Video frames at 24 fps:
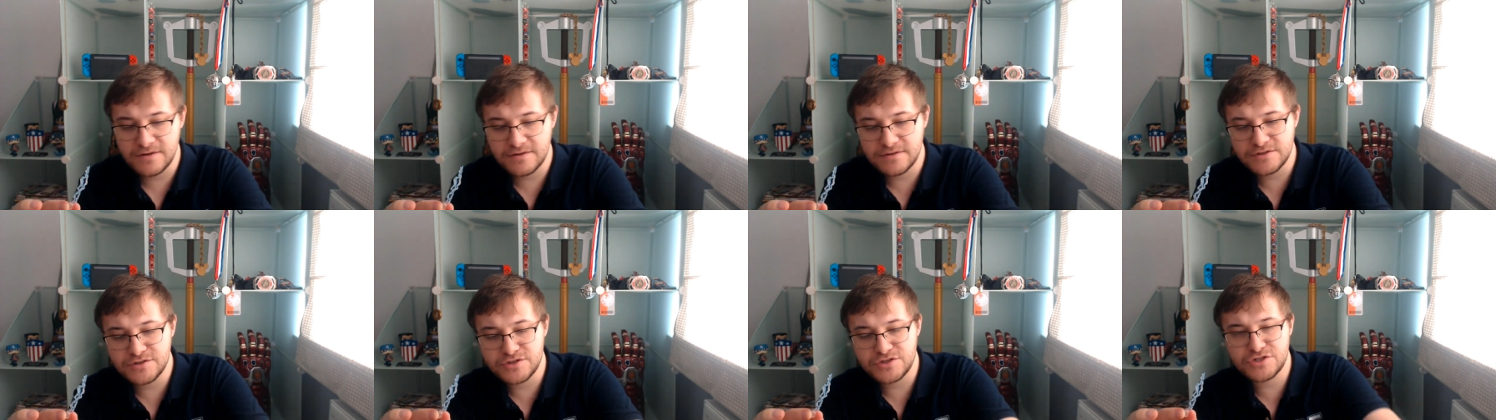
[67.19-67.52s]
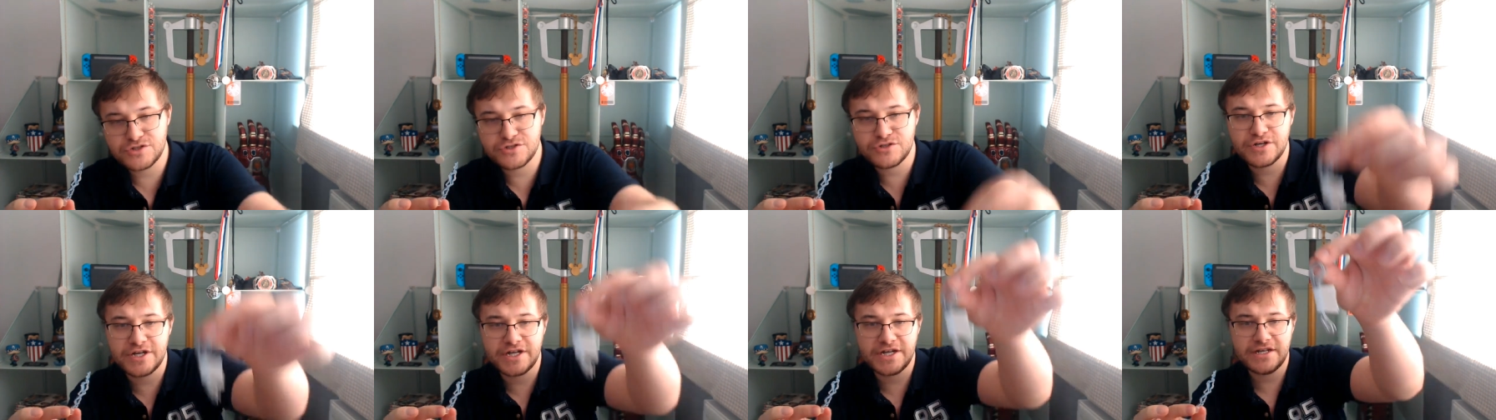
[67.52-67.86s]

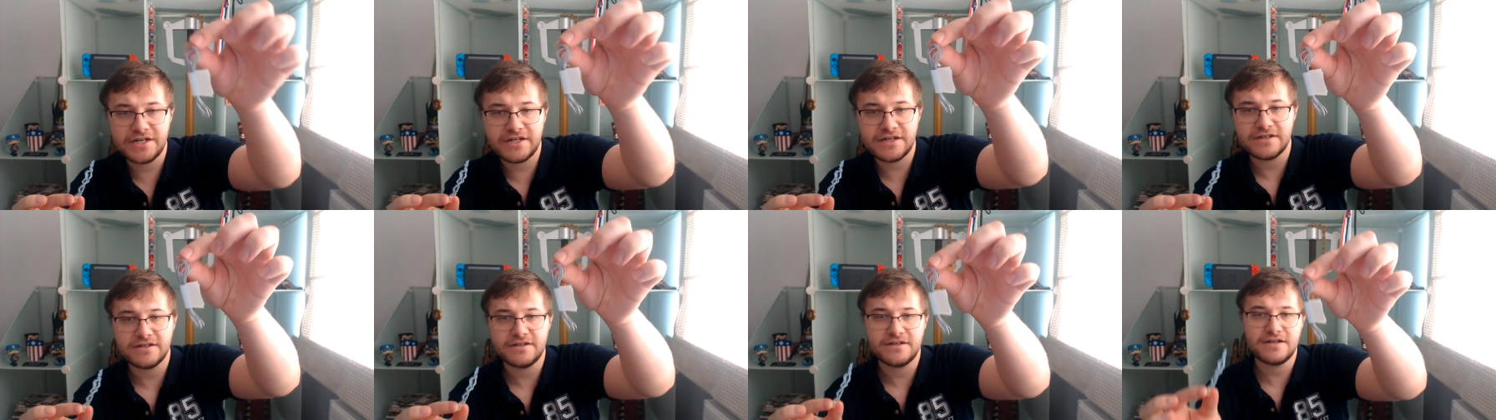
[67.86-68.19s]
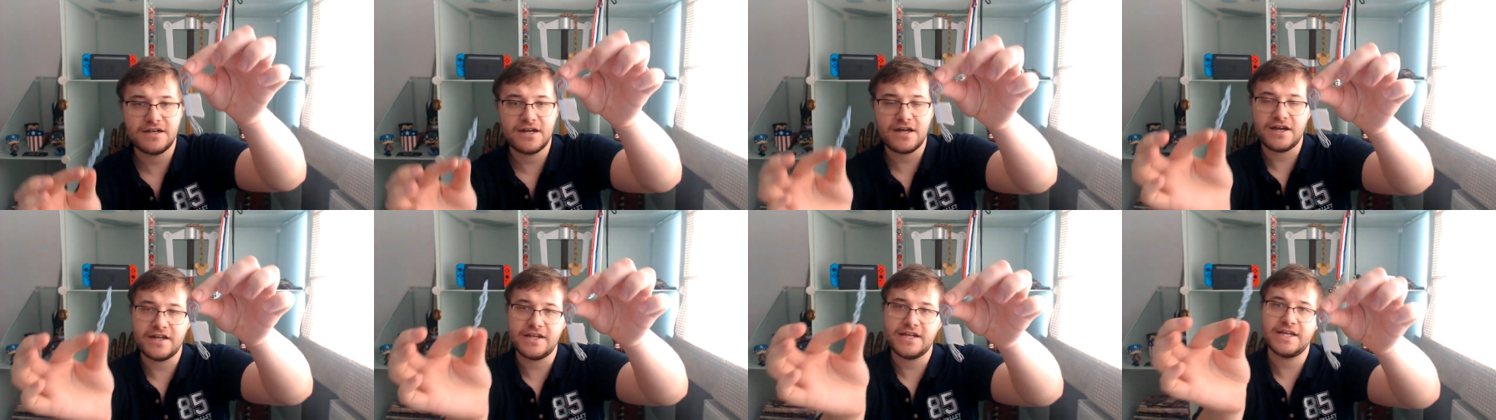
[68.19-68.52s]
string,
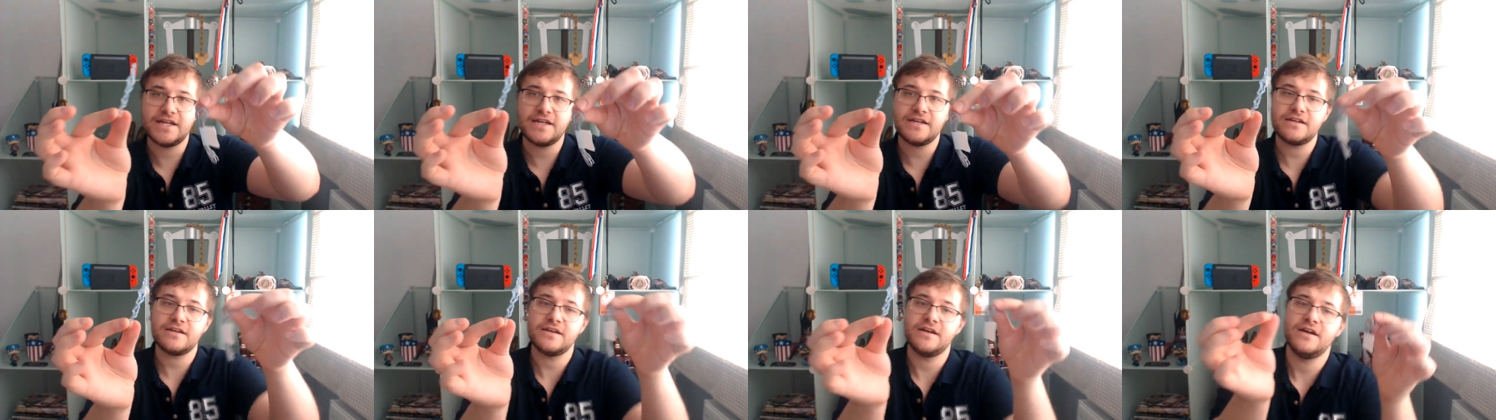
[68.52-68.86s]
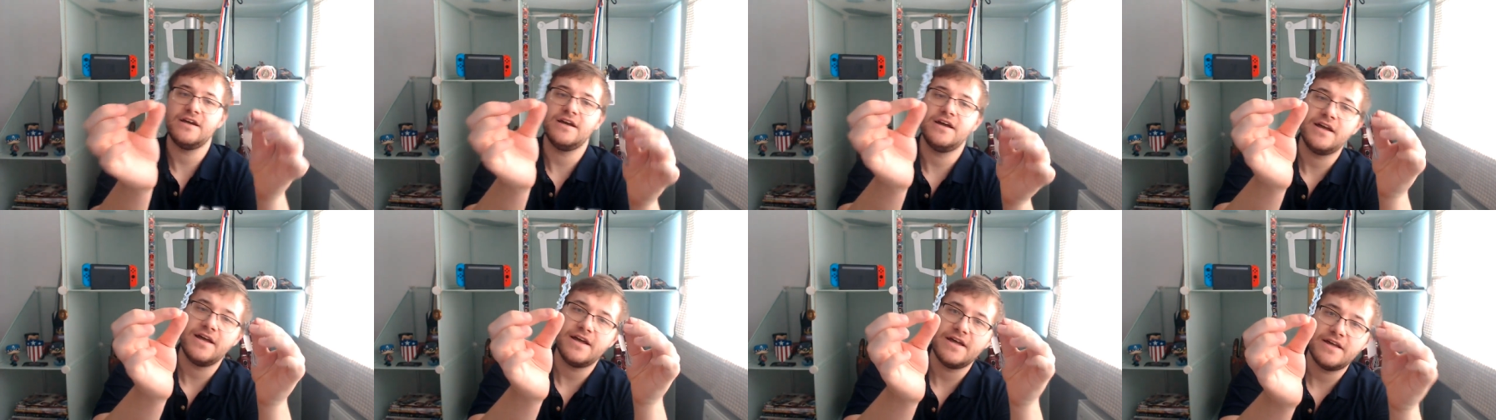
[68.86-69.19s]
lightning,
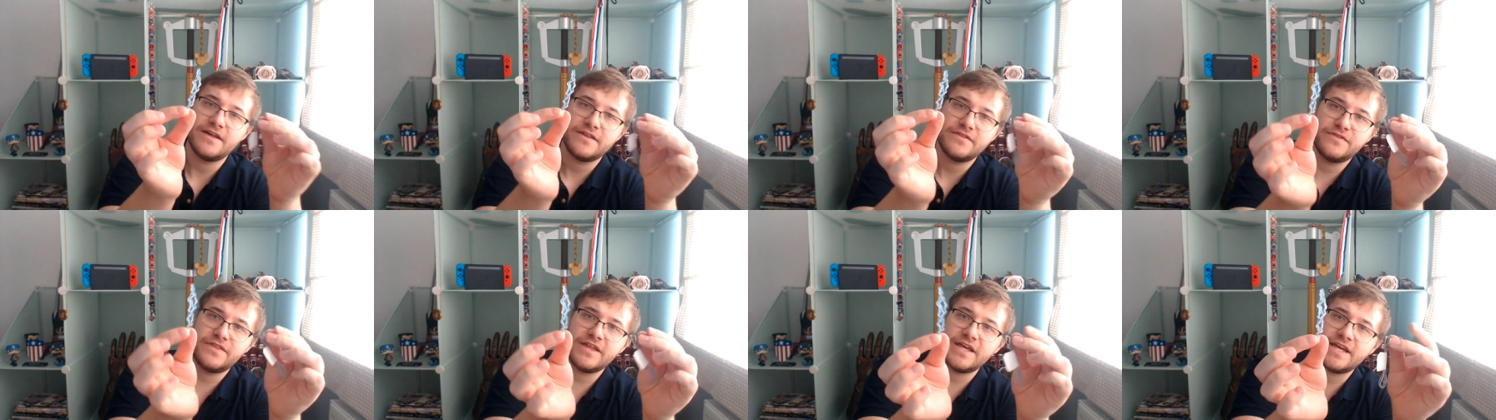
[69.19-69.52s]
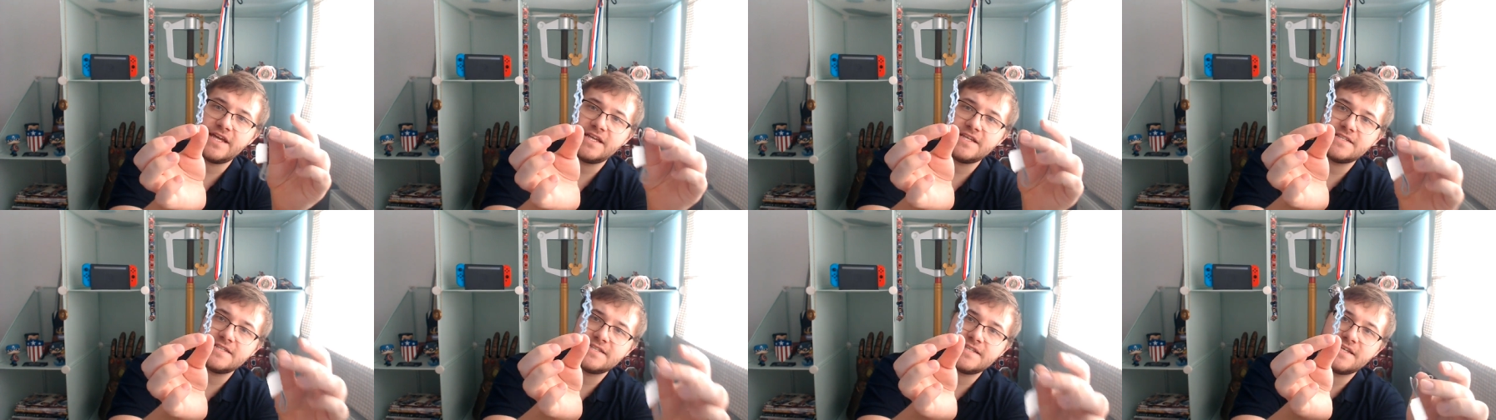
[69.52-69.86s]

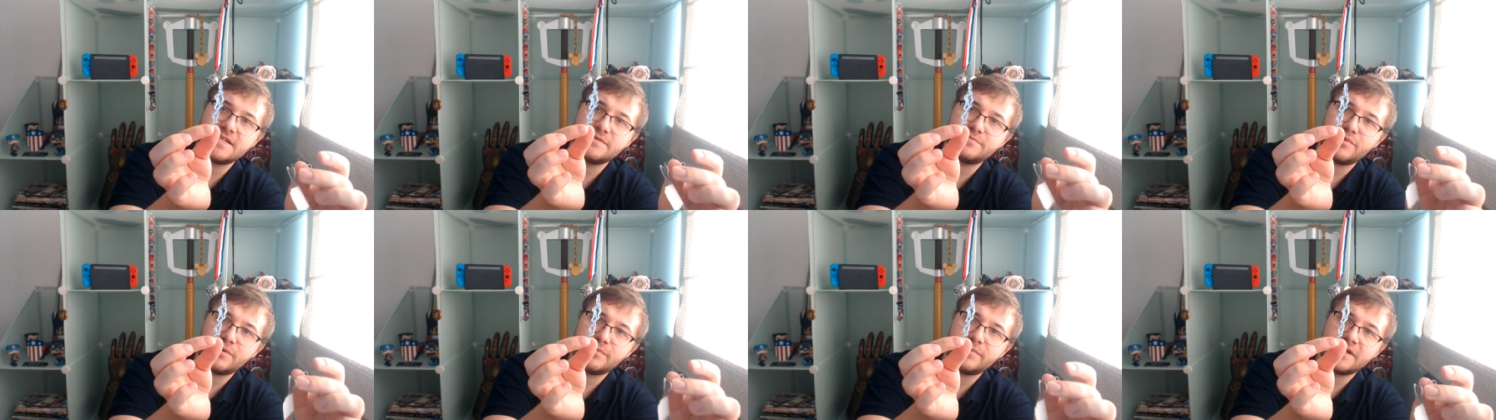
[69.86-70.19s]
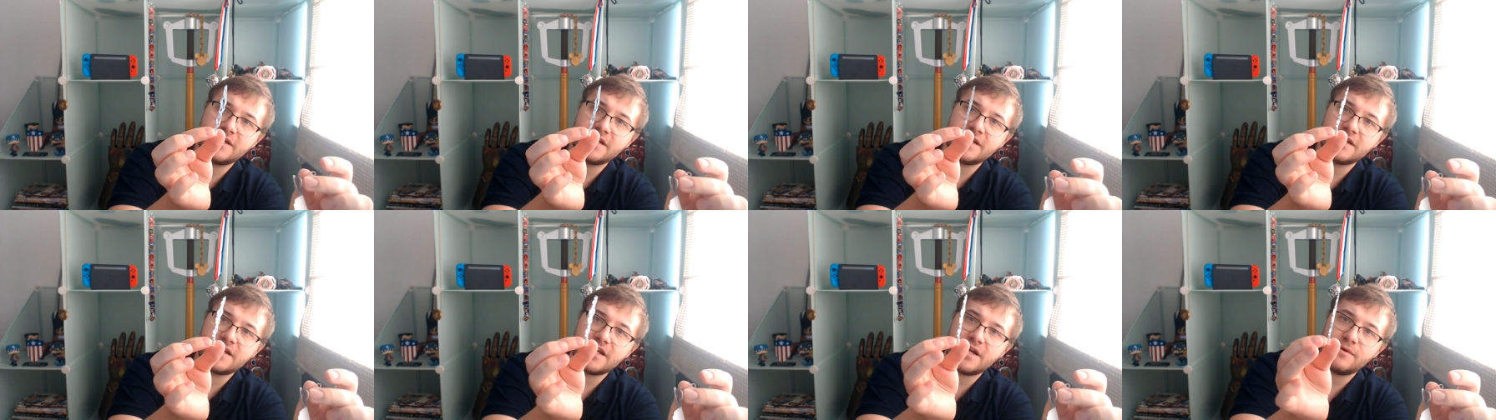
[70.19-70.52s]
this is probably
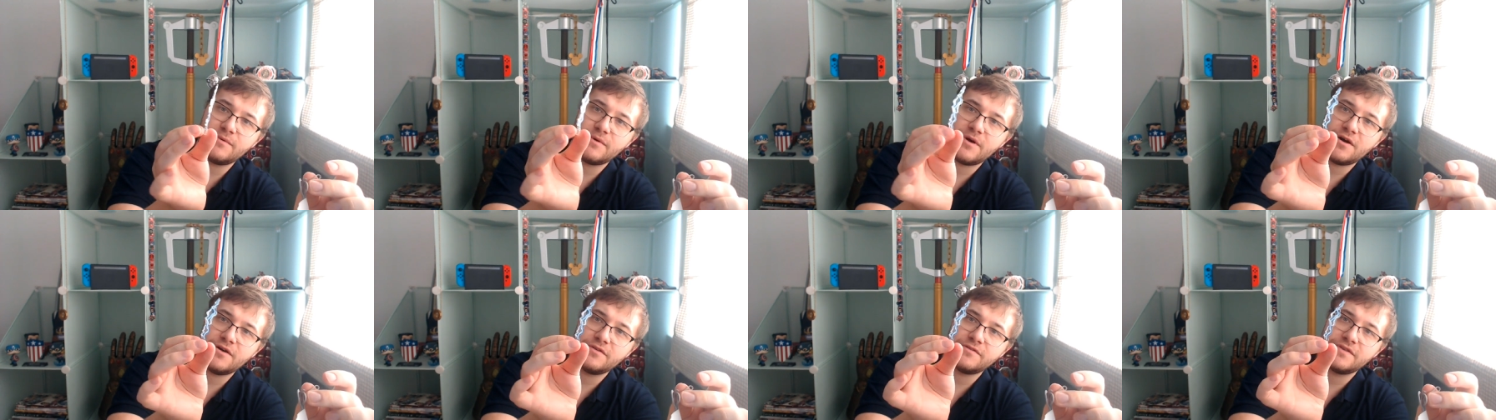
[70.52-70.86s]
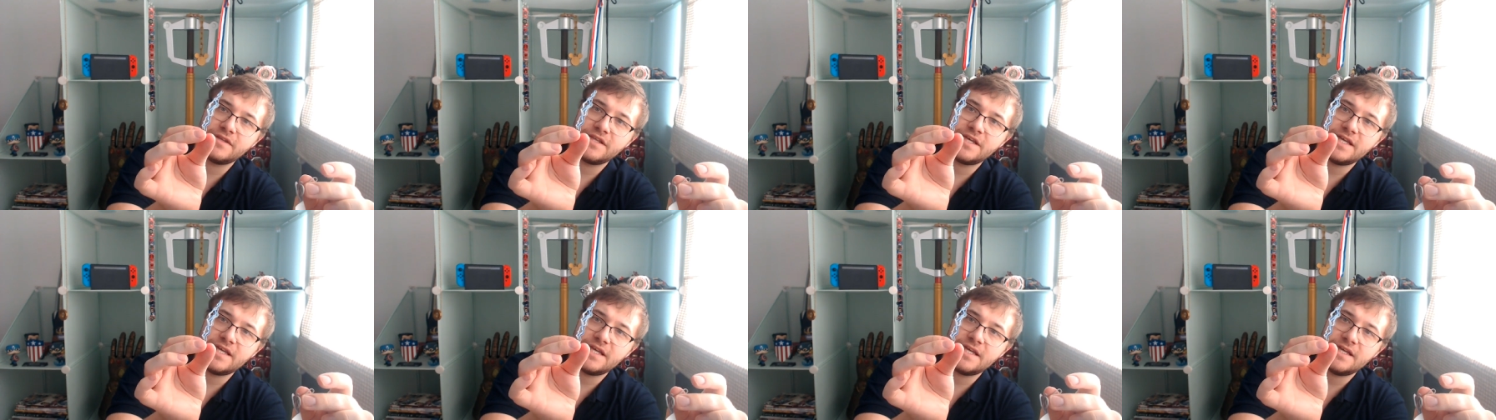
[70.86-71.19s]
going to go on
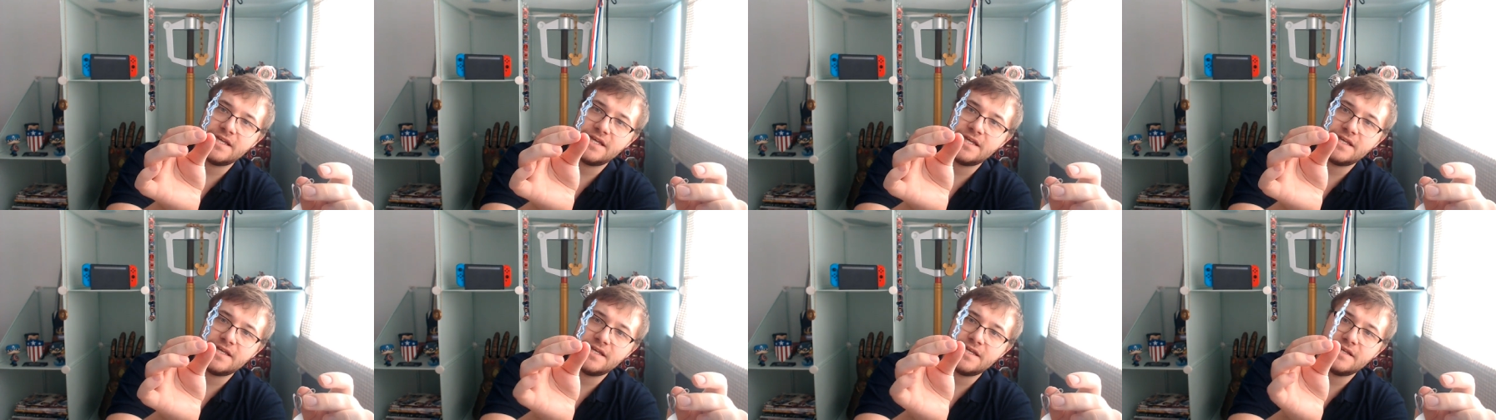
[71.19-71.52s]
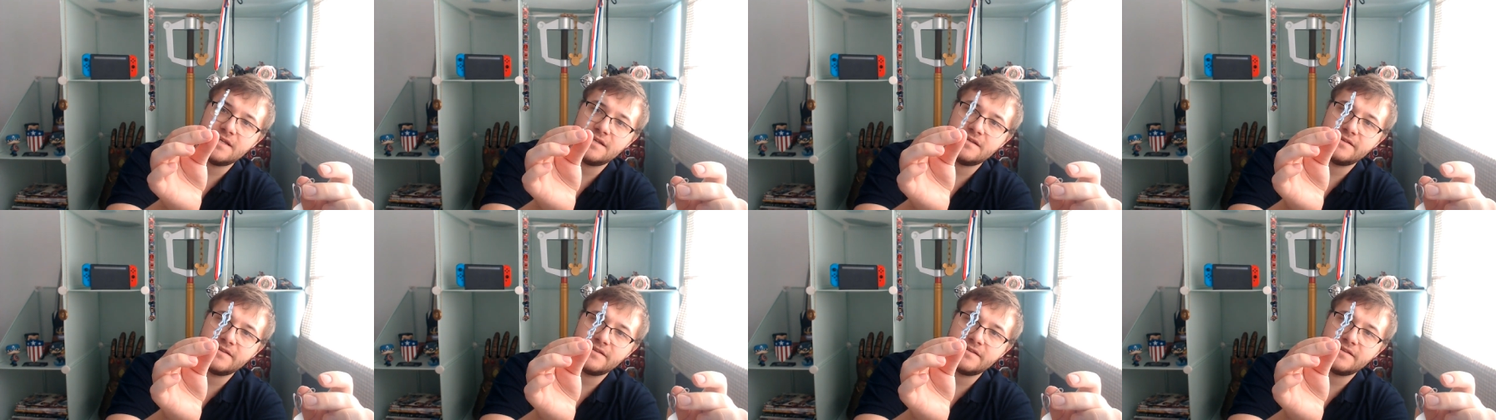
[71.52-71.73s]
the